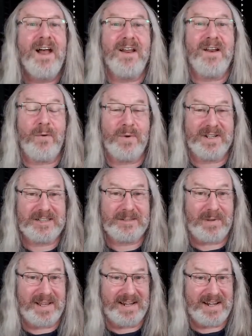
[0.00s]
And I will
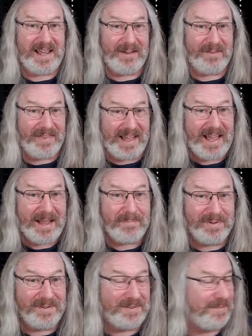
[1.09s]
explain how that
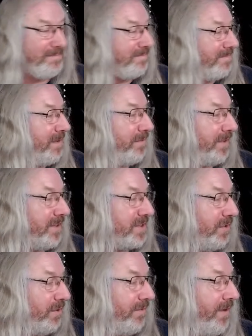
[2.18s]
happened for the
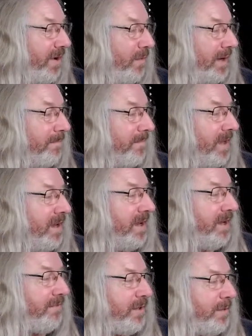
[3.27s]
Song of Awen.
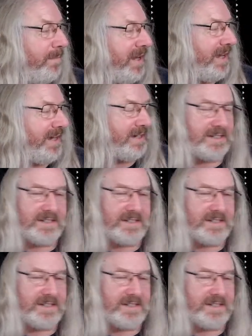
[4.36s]
If you play a